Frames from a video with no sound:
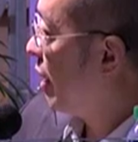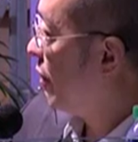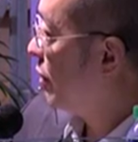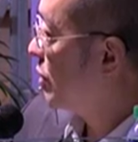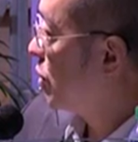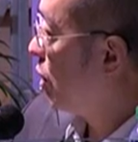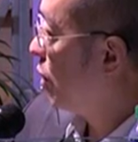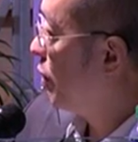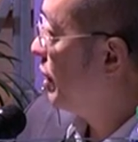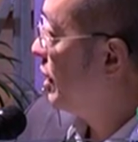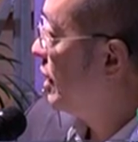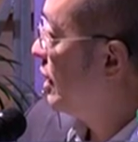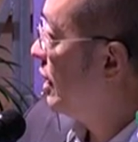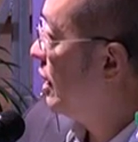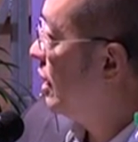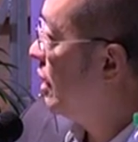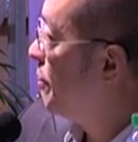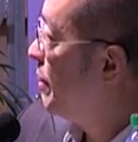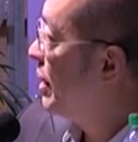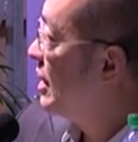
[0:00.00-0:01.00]
territory
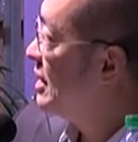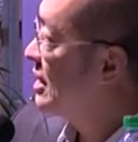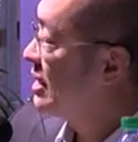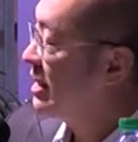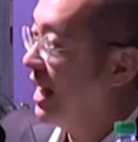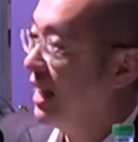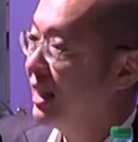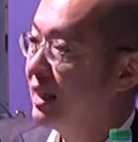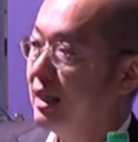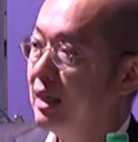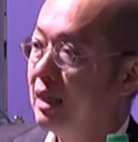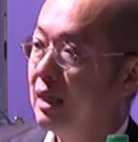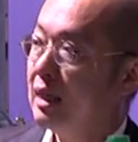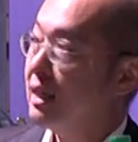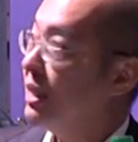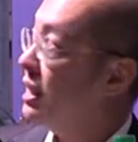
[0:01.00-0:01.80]
here, means that